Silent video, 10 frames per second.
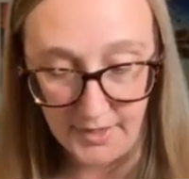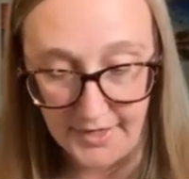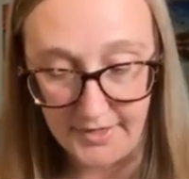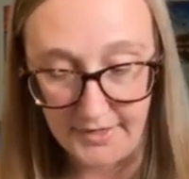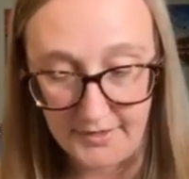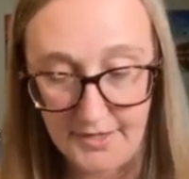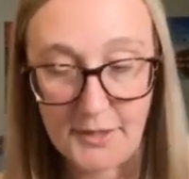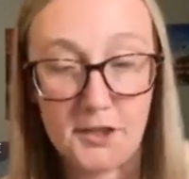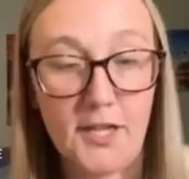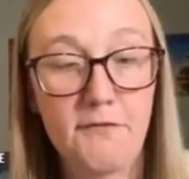I
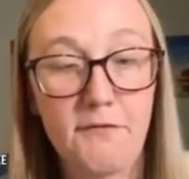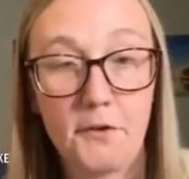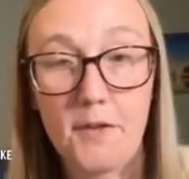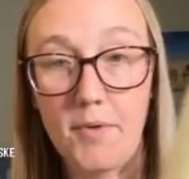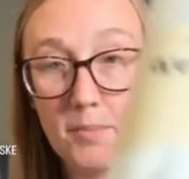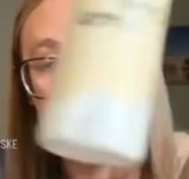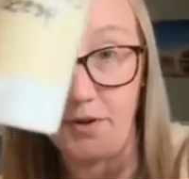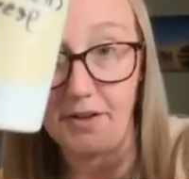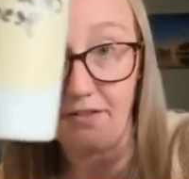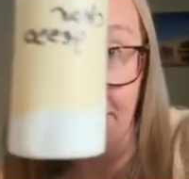actually filled them up
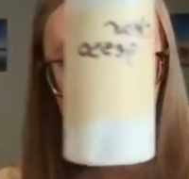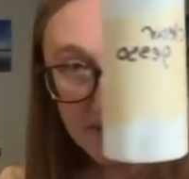with